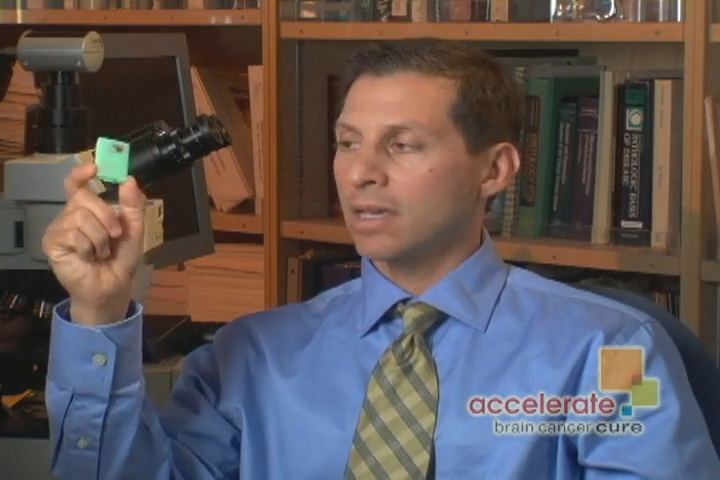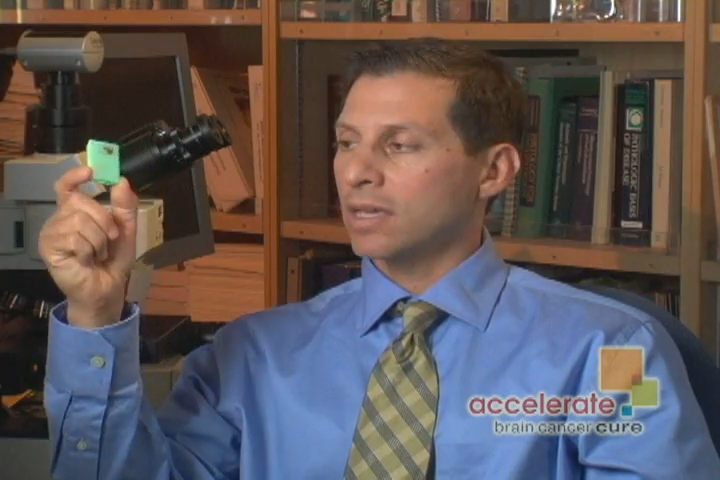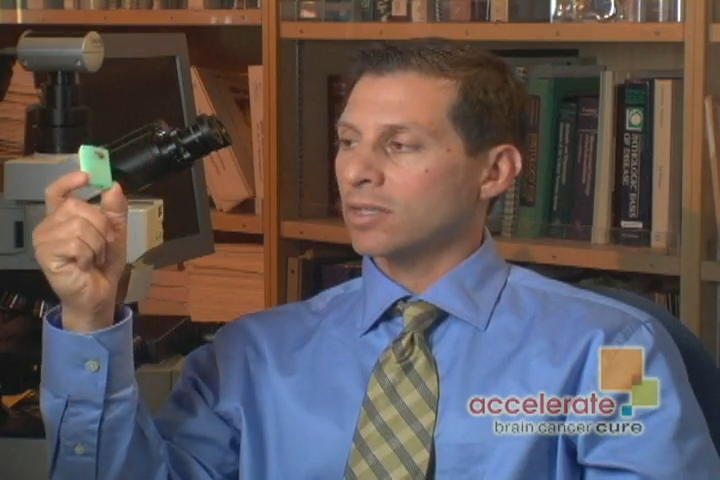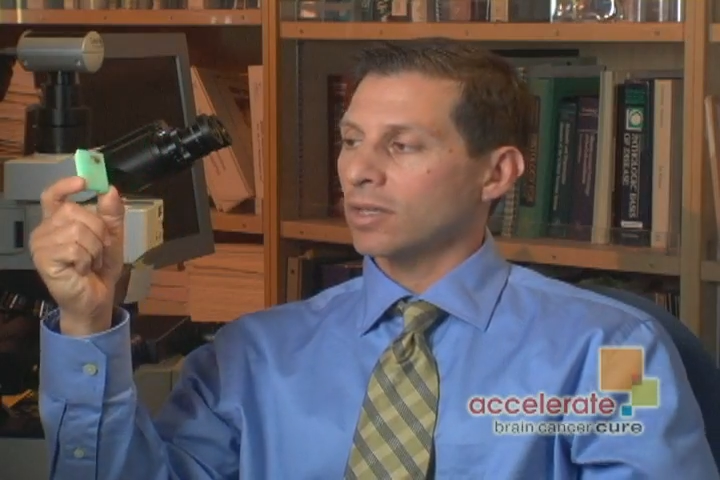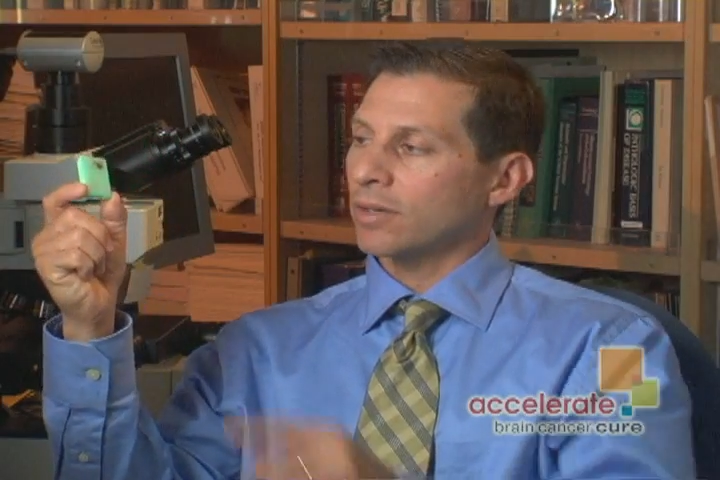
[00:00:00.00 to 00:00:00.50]

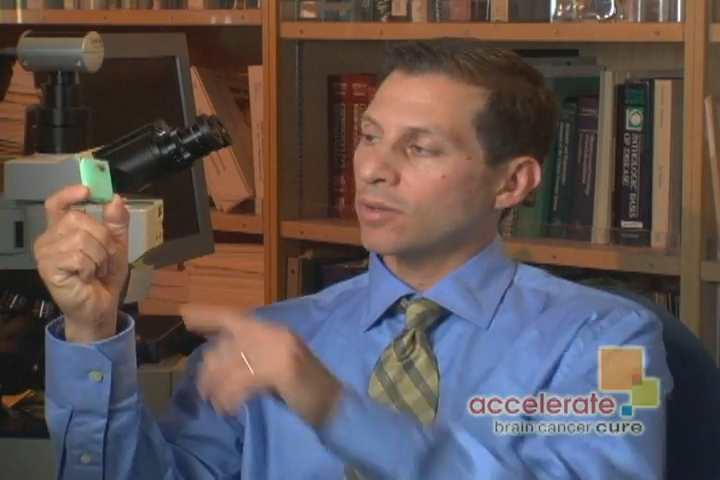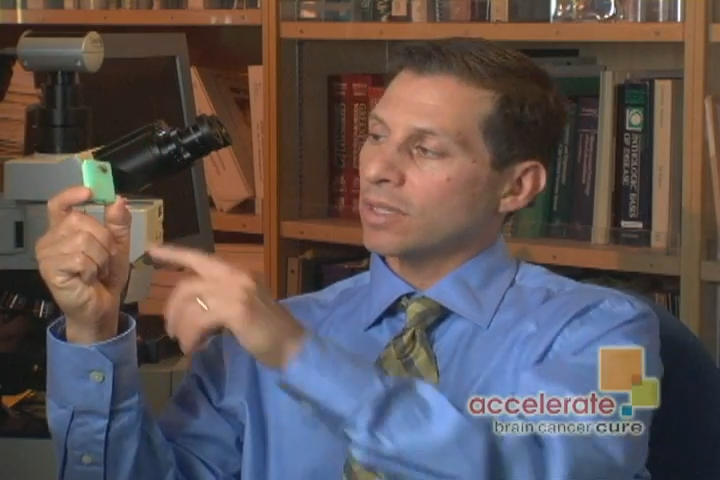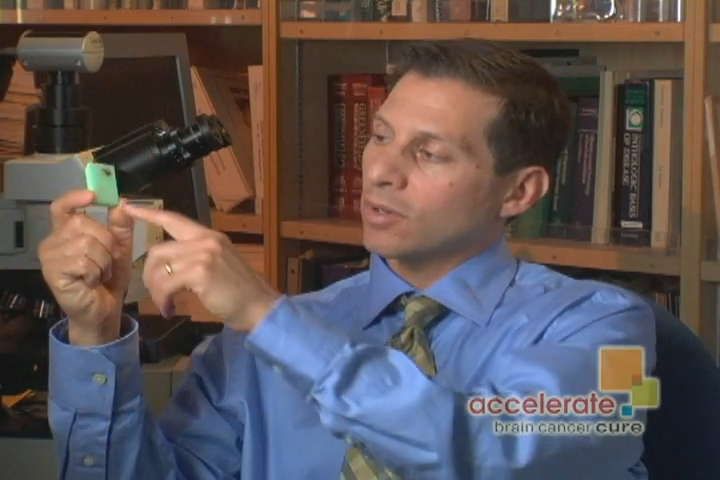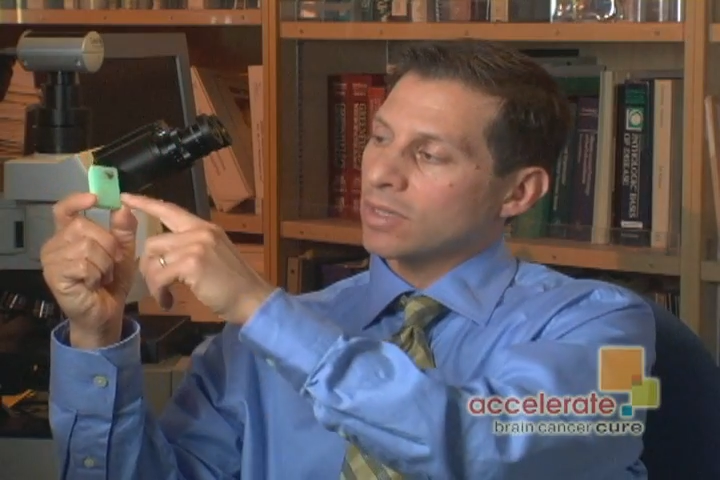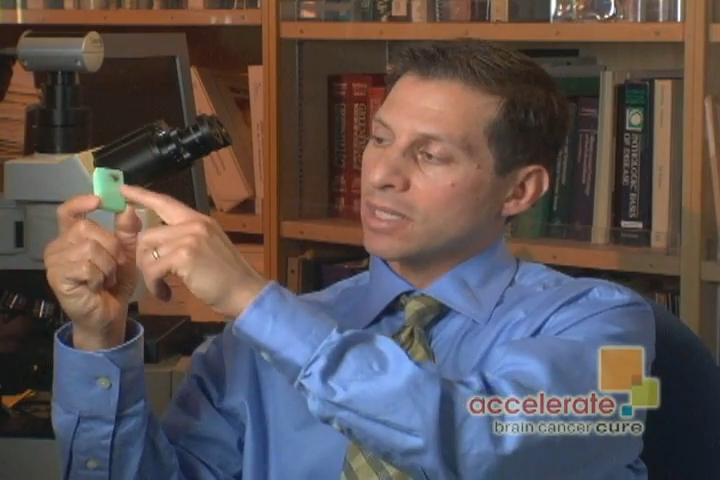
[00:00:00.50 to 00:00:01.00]
So
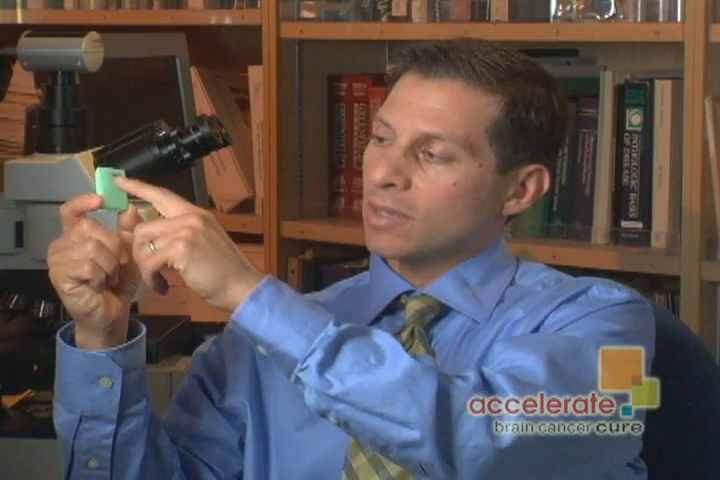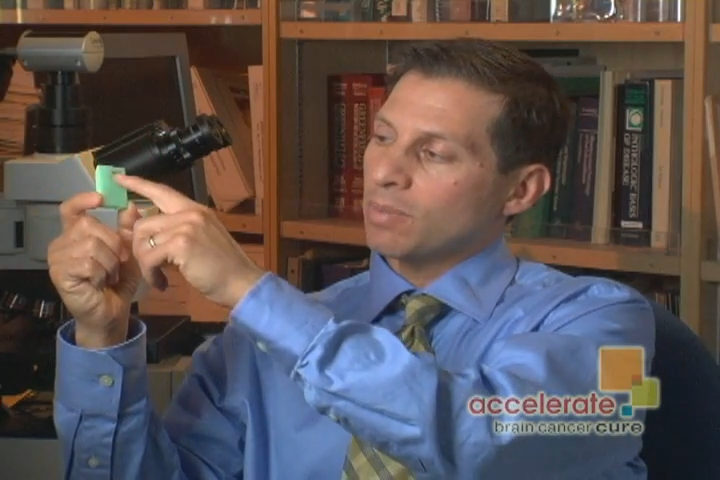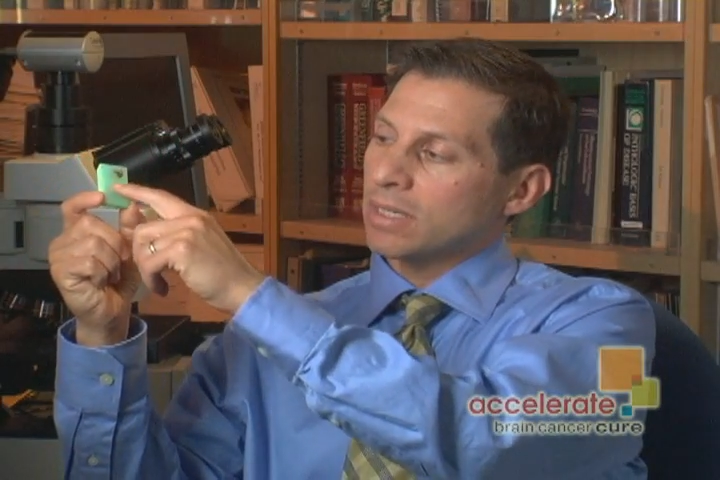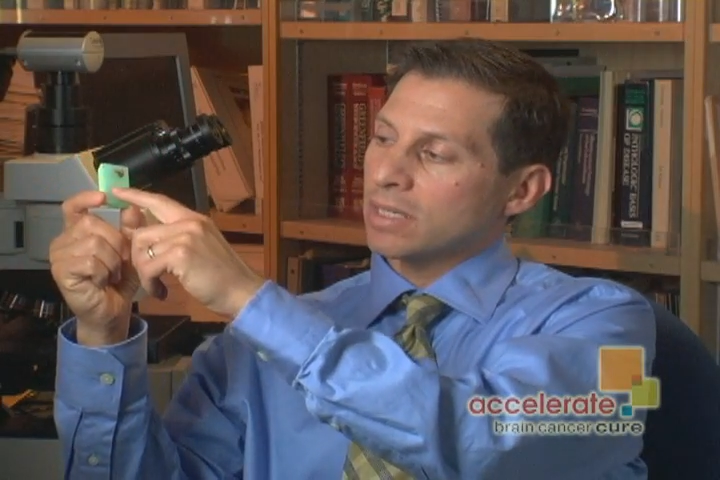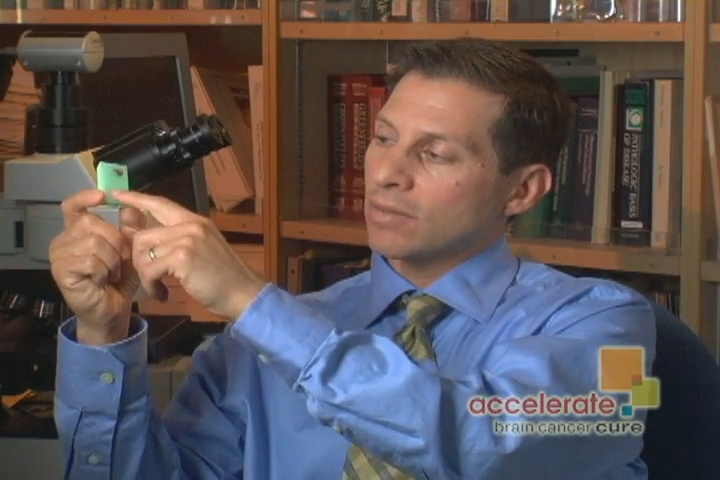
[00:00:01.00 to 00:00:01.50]
literally you can see
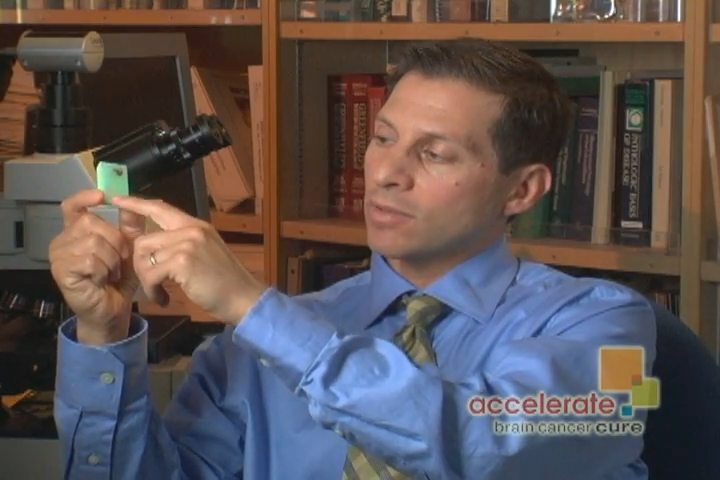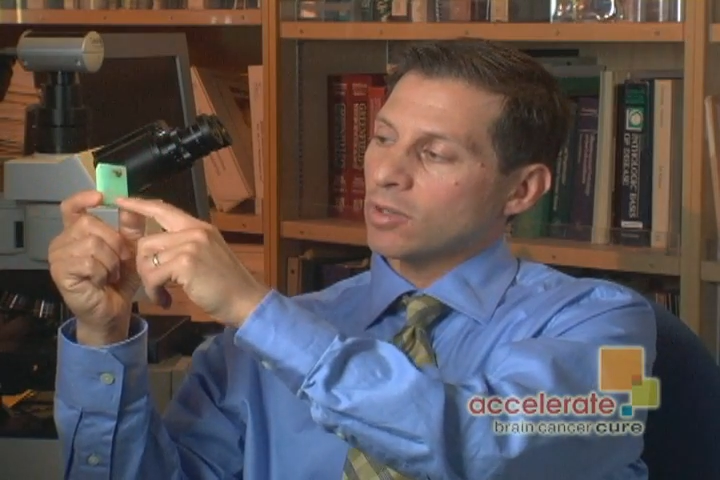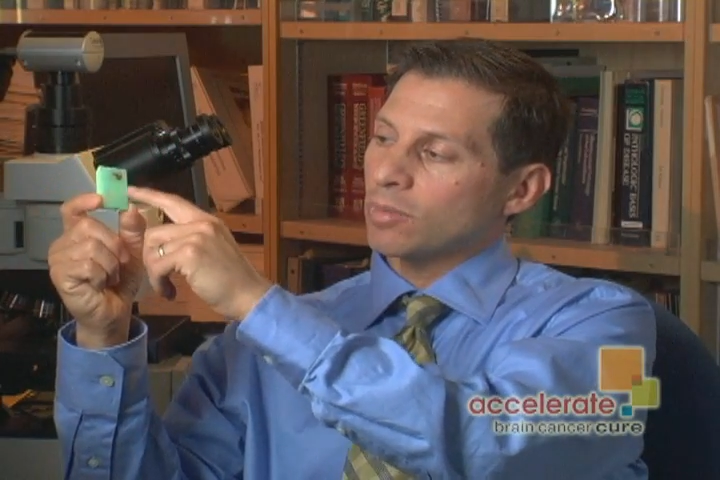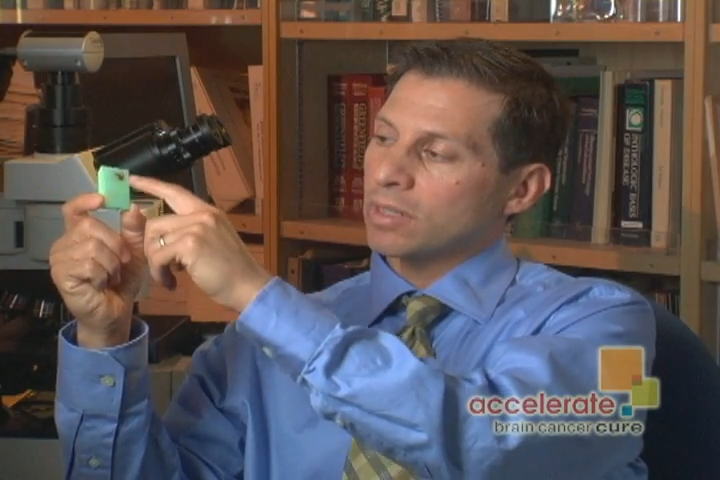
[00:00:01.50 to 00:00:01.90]
pieces of tumor